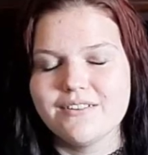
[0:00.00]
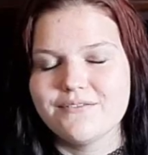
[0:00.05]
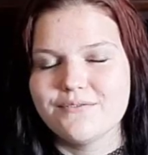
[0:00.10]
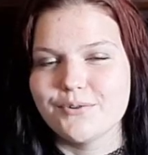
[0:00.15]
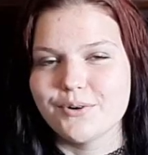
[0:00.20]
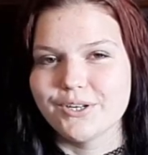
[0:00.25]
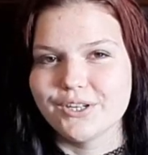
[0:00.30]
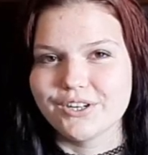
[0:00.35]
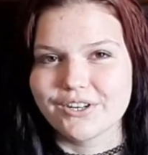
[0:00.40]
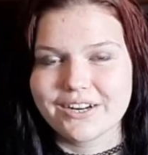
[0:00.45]

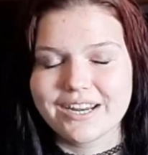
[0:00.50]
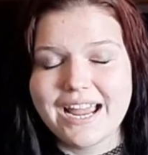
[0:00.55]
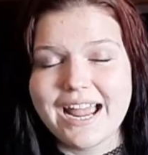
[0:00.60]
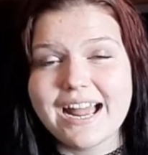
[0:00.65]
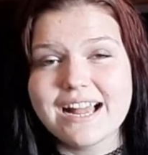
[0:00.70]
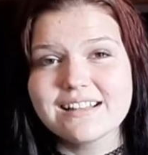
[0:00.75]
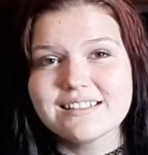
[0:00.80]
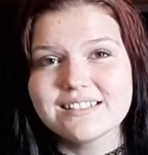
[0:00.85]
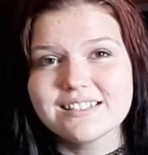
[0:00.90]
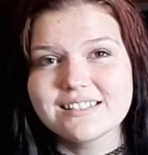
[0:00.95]
for your
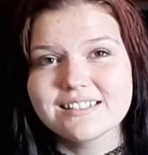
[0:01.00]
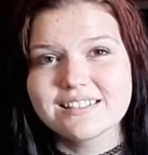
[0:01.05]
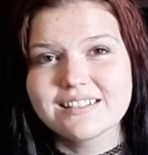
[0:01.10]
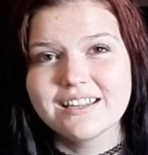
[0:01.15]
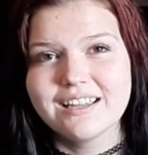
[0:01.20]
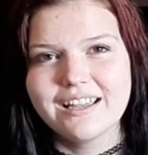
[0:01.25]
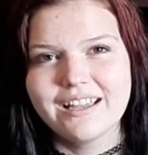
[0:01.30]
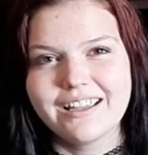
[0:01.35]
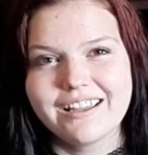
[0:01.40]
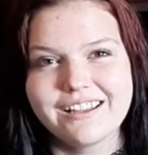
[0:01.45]
cats,
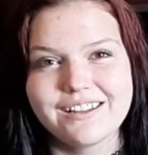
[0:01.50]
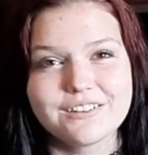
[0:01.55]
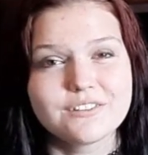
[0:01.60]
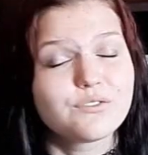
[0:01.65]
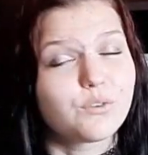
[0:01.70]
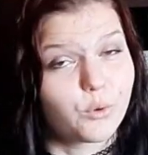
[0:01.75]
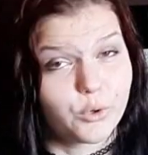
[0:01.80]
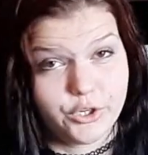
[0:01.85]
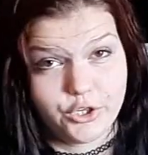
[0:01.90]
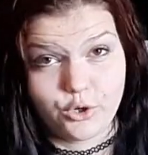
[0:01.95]
and
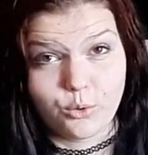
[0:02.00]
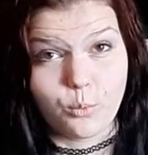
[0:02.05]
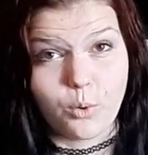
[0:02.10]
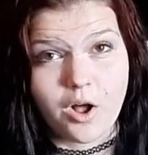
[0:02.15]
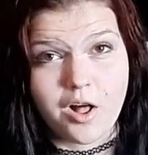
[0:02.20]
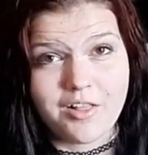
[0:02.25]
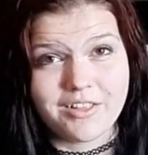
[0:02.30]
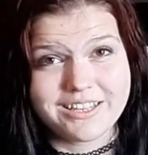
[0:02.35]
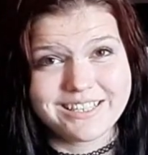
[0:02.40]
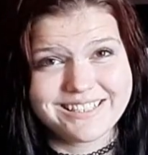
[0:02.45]
for your
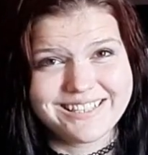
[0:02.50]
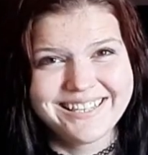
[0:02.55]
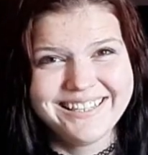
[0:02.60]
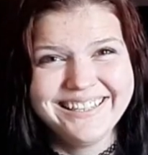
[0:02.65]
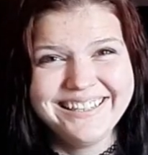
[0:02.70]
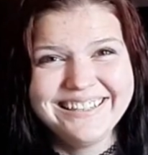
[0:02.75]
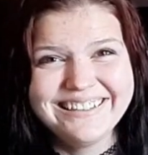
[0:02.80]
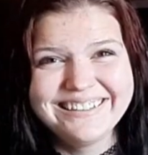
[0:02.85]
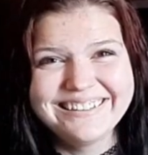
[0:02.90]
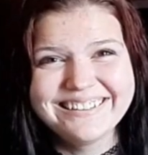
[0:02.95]
wallet.
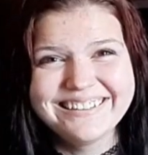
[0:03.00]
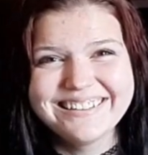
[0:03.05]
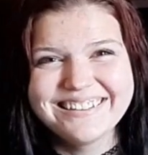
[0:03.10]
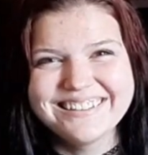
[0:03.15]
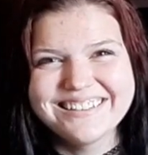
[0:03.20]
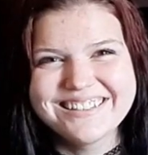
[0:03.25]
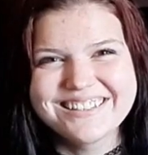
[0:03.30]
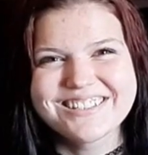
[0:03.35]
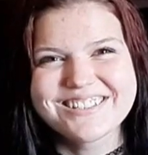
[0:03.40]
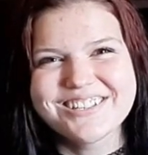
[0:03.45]

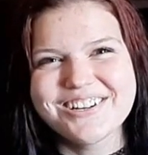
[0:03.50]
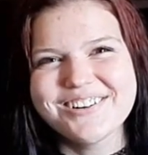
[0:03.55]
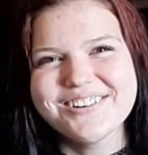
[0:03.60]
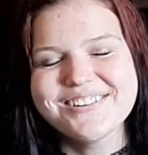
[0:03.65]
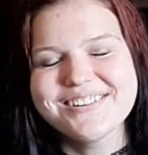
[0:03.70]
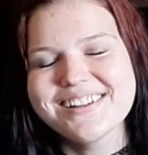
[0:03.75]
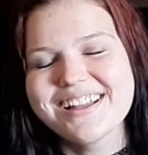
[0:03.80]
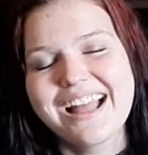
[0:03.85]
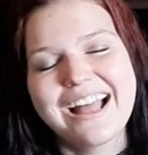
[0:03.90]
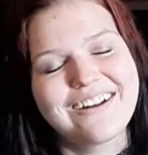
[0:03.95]
So
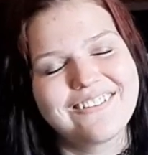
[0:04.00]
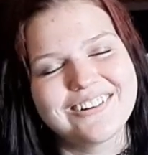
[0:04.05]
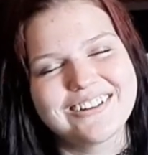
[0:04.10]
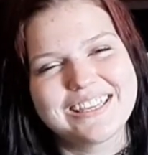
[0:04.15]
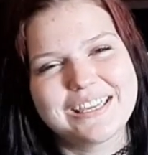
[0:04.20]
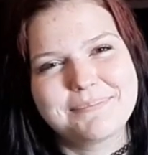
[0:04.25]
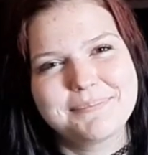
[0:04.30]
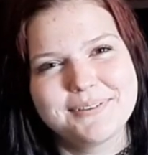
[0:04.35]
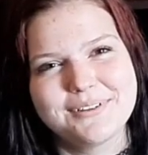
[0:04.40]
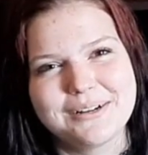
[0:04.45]
I will
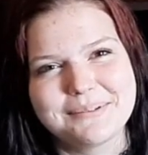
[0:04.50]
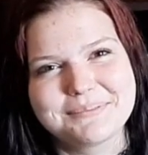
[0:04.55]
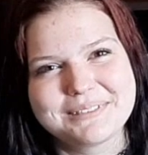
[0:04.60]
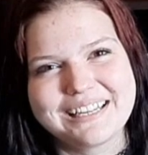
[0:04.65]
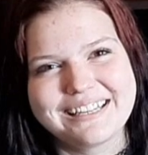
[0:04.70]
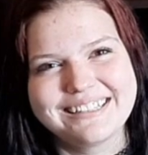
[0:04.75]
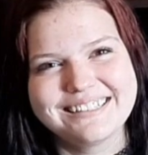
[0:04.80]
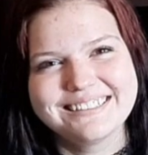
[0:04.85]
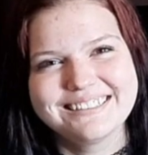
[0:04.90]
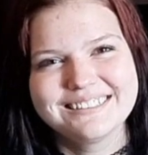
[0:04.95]
keep you
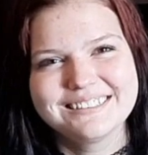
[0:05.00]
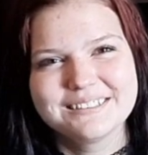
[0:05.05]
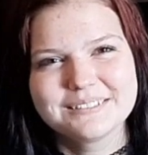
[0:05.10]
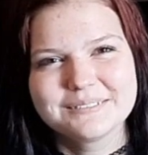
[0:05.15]
updated.